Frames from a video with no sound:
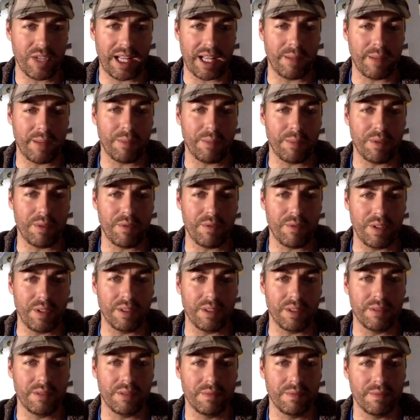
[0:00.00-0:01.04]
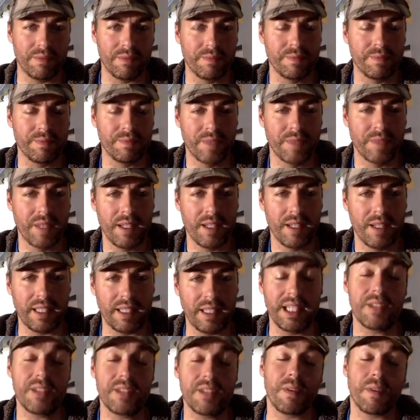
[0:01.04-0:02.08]
shallower depth of field,
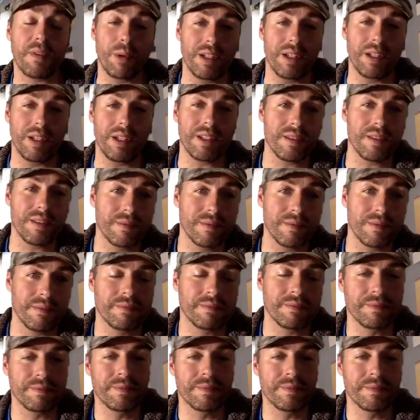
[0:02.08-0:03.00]
at least for birds.